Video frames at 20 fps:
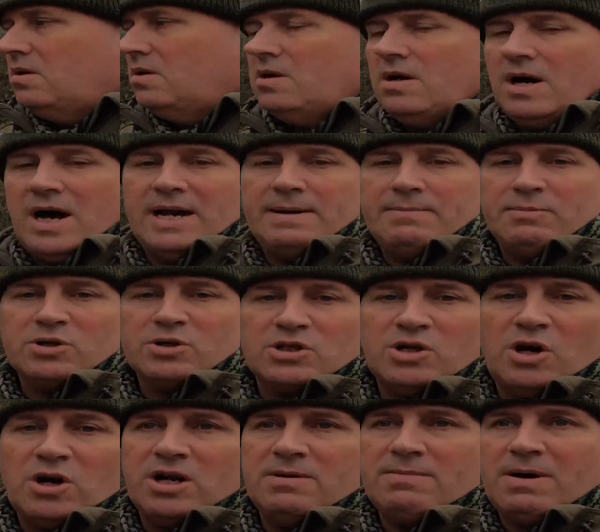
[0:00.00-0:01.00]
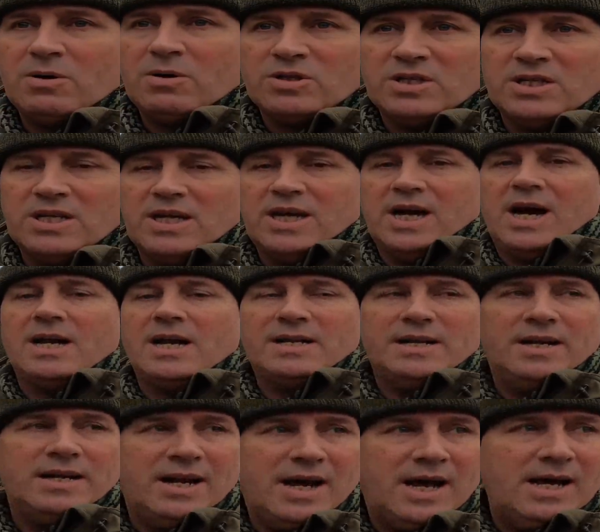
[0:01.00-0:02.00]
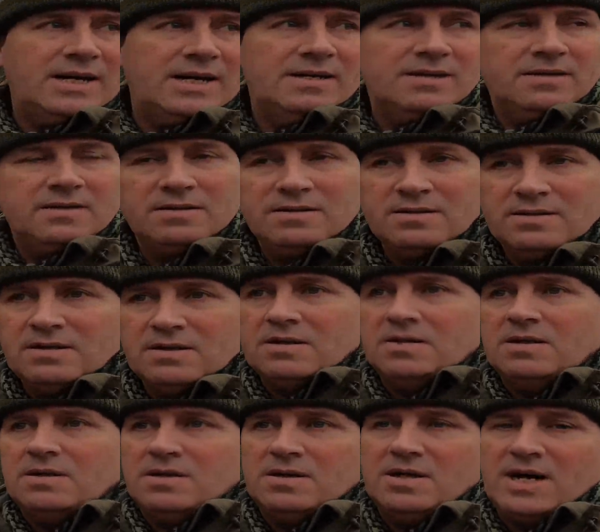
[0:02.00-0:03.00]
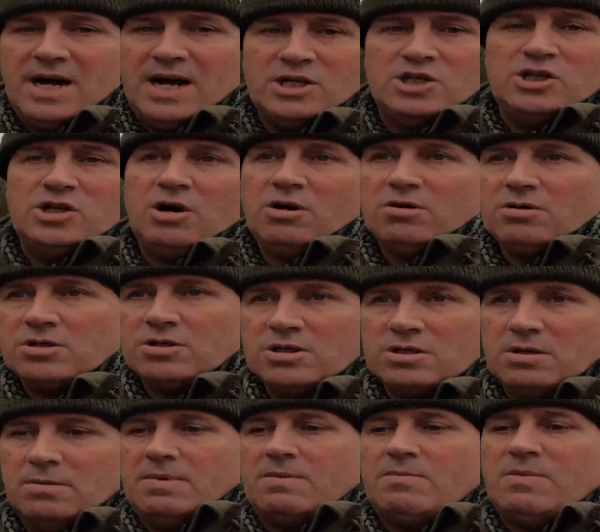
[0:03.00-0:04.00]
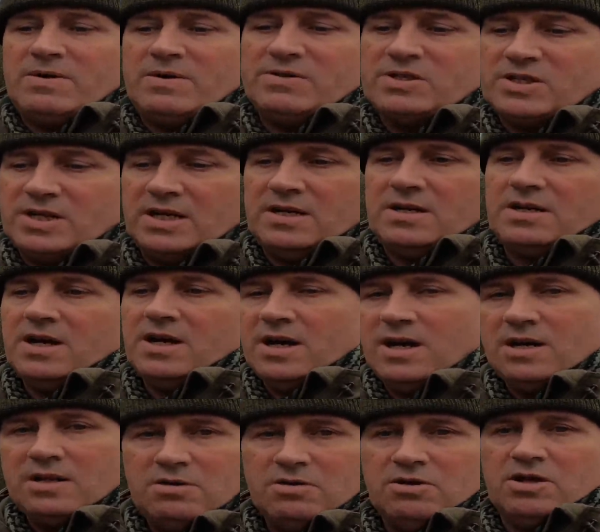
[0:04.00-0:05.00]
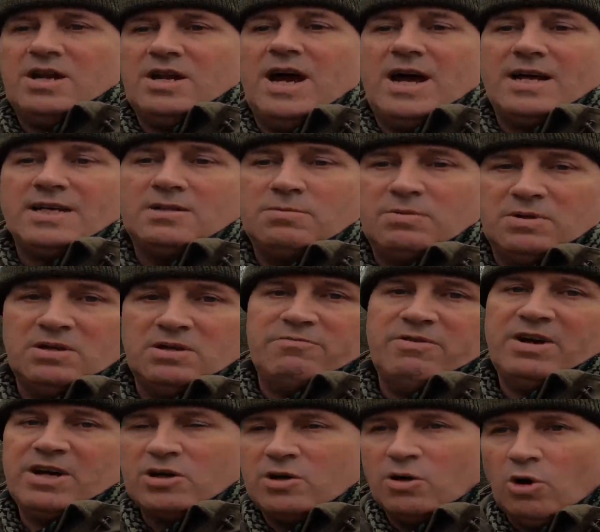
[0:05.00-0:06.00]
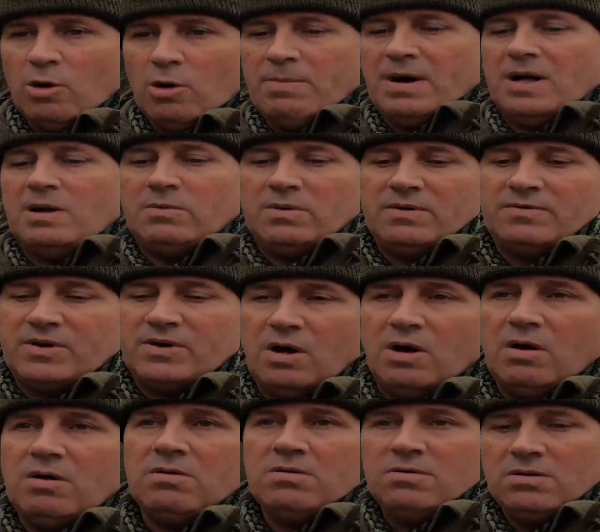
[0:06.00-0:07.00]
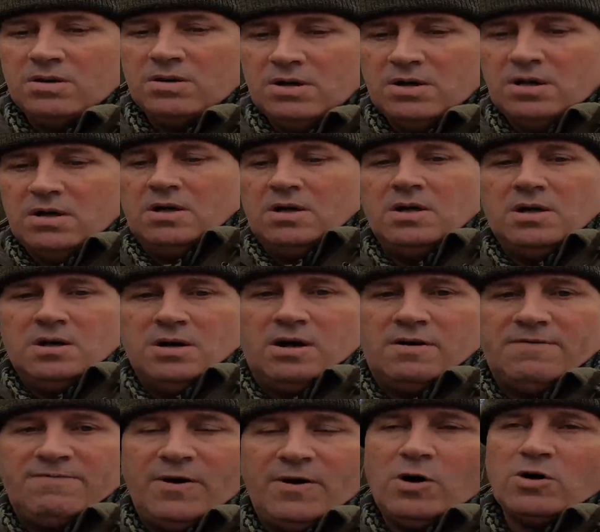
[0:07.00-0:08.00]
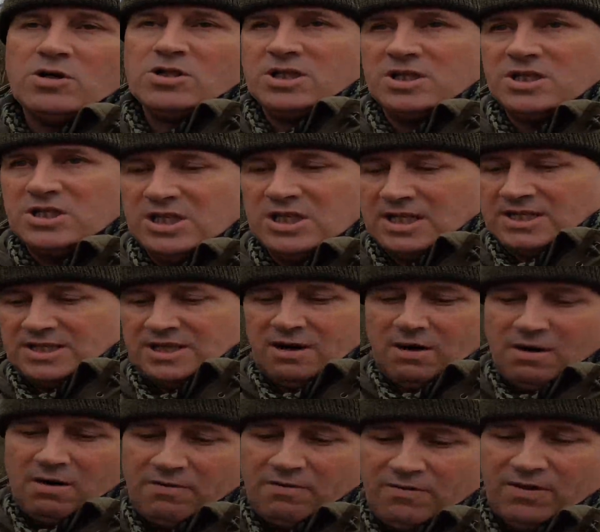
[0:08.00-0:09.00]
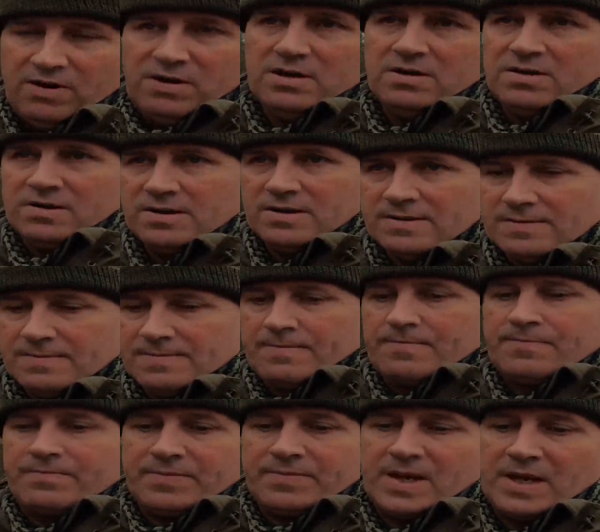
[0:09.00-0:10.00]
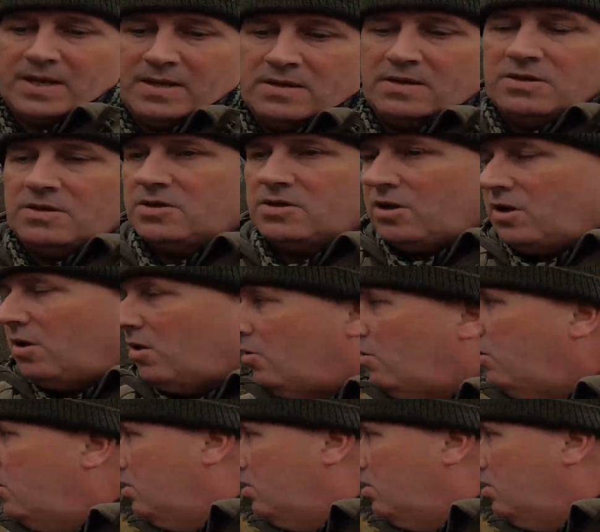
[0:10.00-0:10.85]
animals knocking about in your garden at night. Hedgehogs, I mean, we've seen the other night with the Ring doorbell we've got, a fox had set it off. So